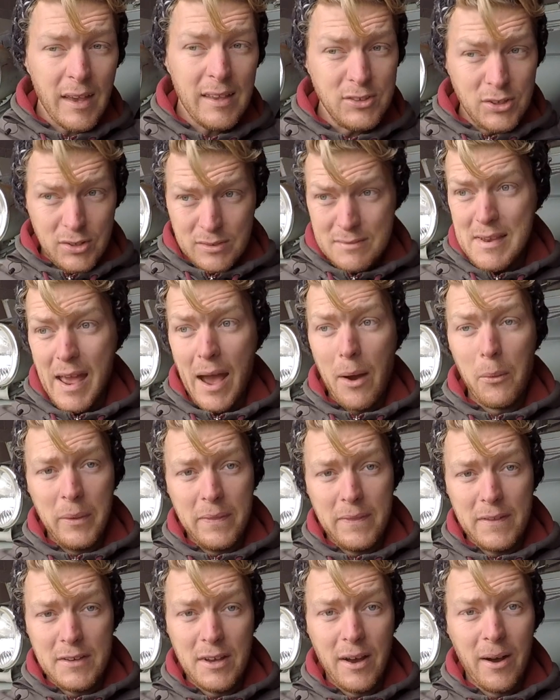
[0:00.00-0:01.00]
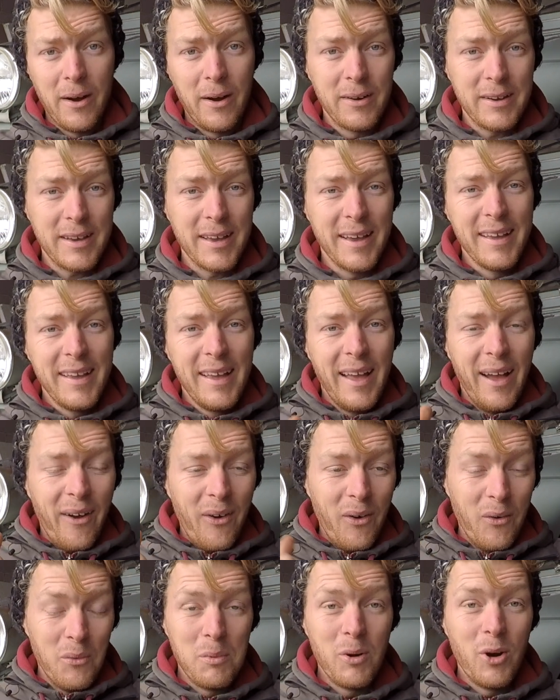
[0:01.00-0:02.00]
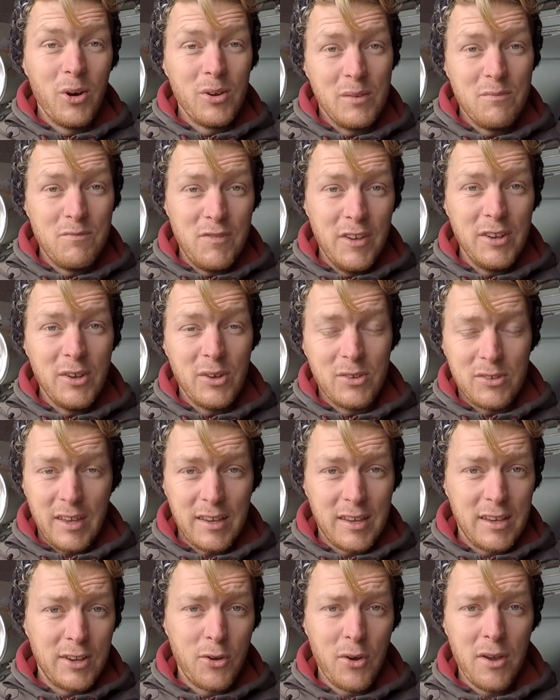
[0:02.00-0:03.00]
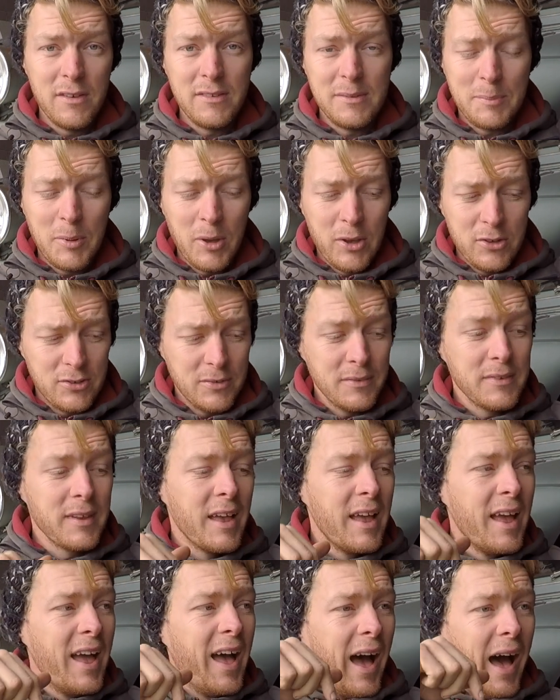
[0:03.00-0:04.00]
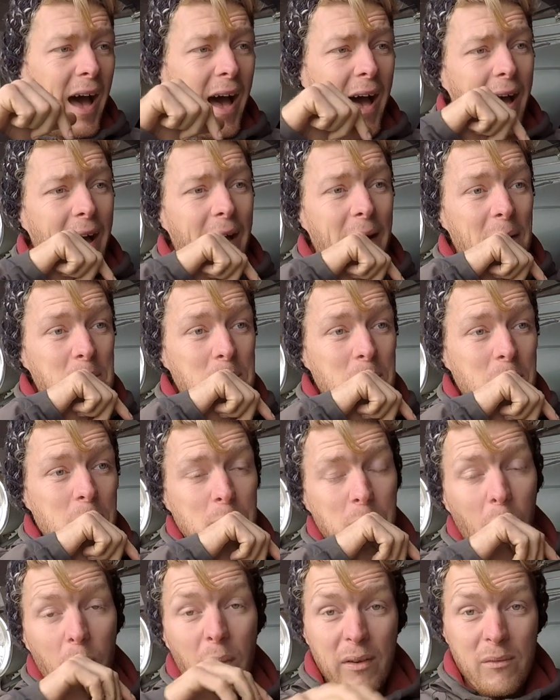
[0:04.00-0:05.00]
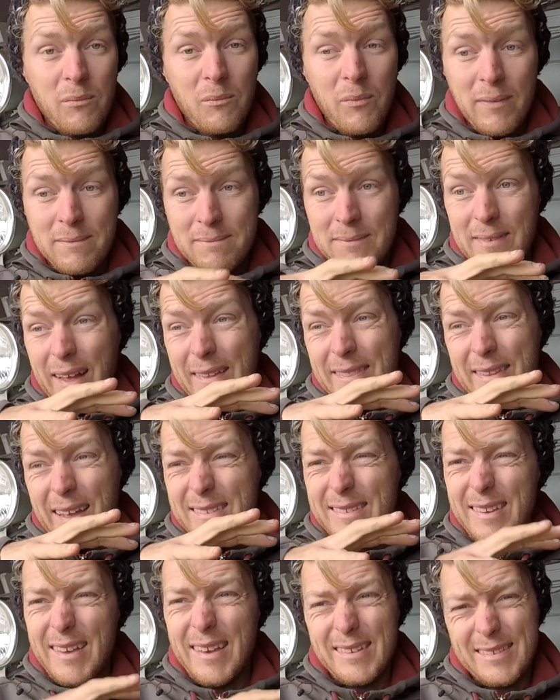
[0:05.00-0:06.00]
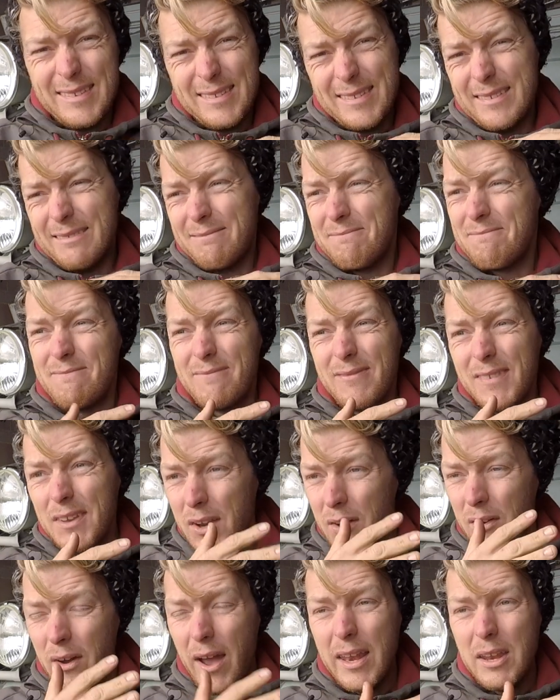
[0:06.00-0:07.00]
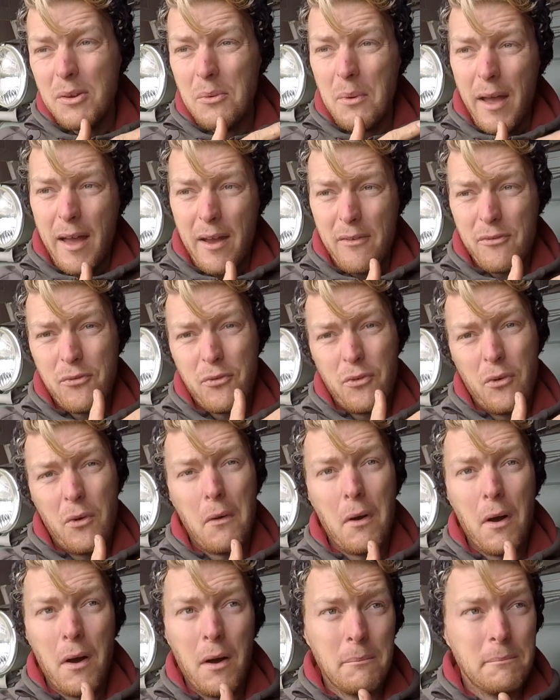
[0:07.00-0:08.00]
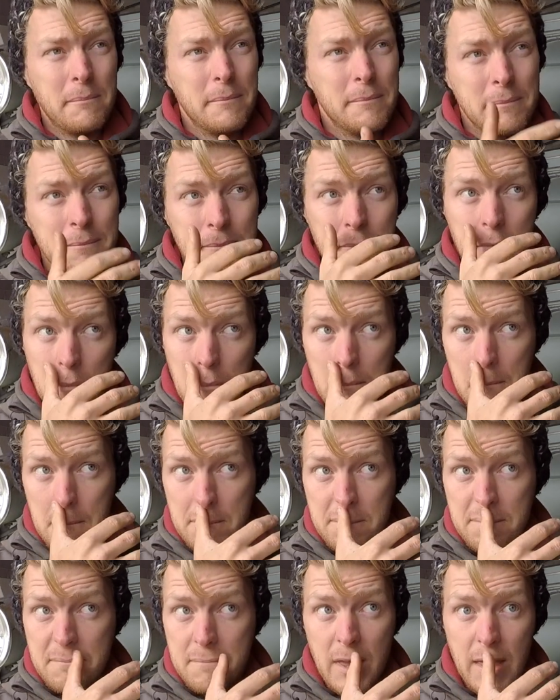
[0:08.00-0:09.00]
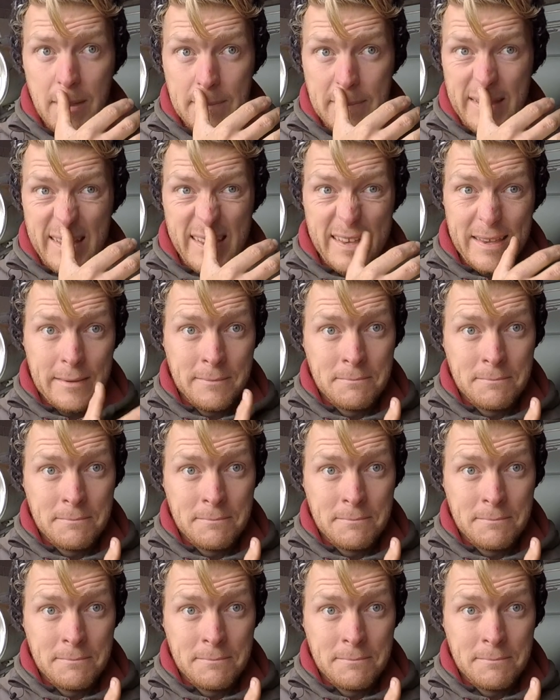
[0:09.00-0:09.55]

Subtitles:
now in the dark, uploading videos like a crazy person. But and that takes, you know, anywhere from maybe